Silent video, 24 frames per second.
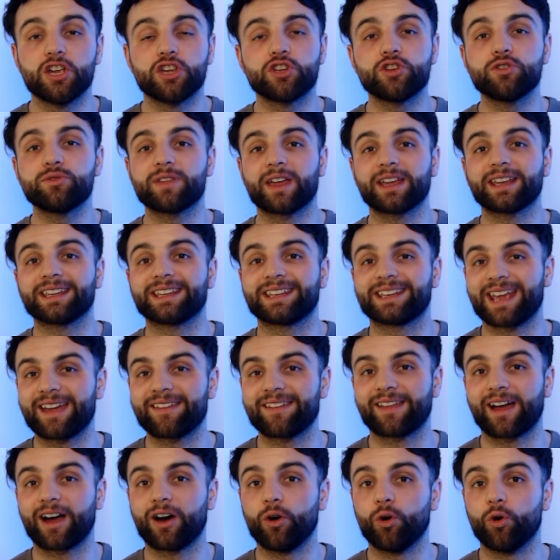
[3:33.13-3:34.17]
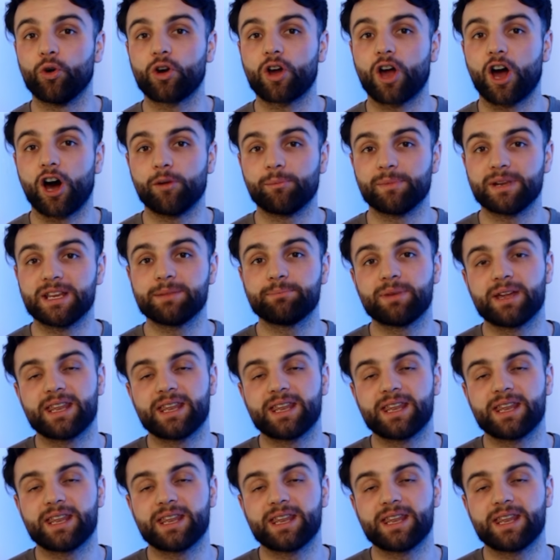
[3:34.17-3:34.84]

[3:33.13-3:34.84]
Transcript: you then get that orc army,